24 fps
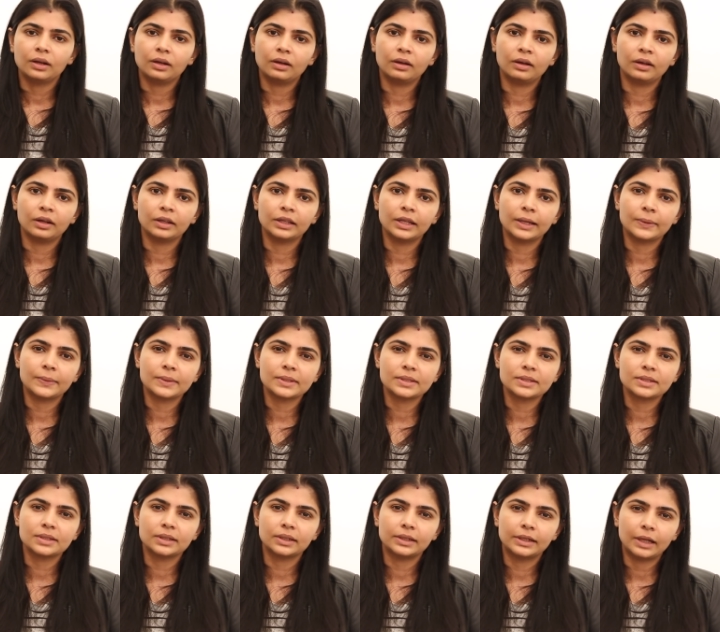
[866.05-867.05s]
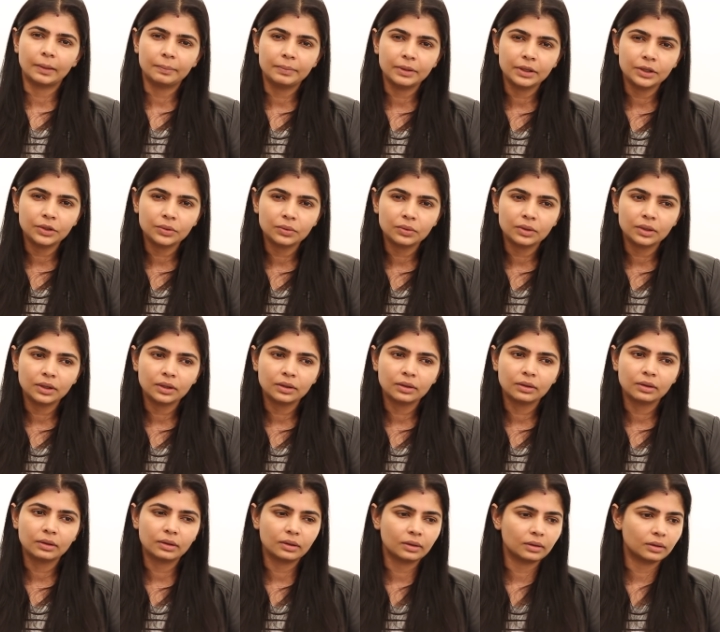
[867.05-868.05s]
uh, there was the dubbing
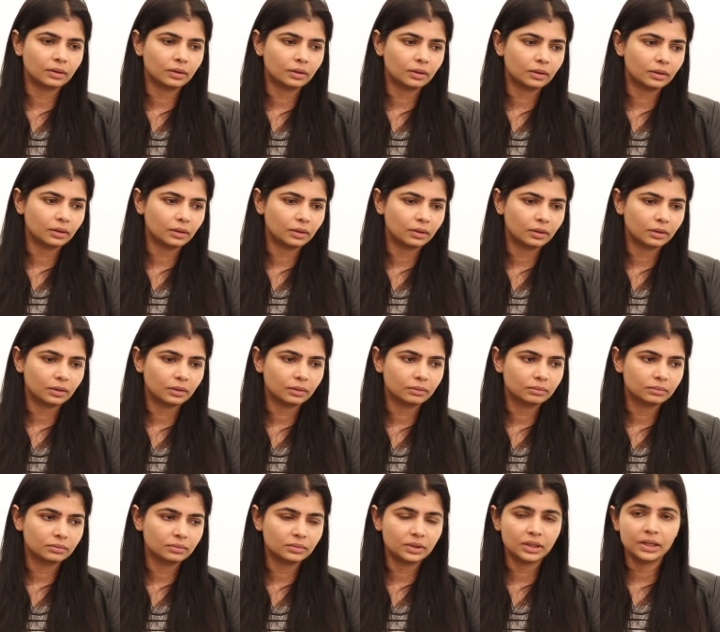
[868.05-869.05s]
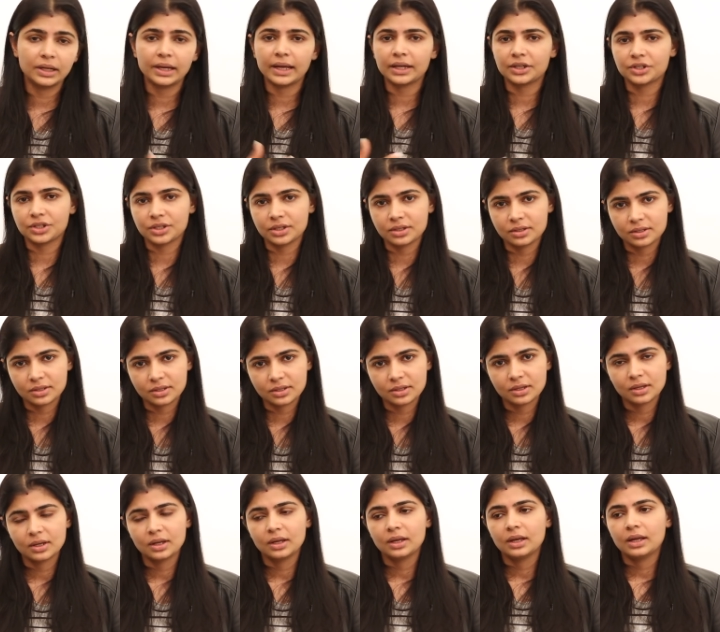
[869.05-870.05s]
union uh, elections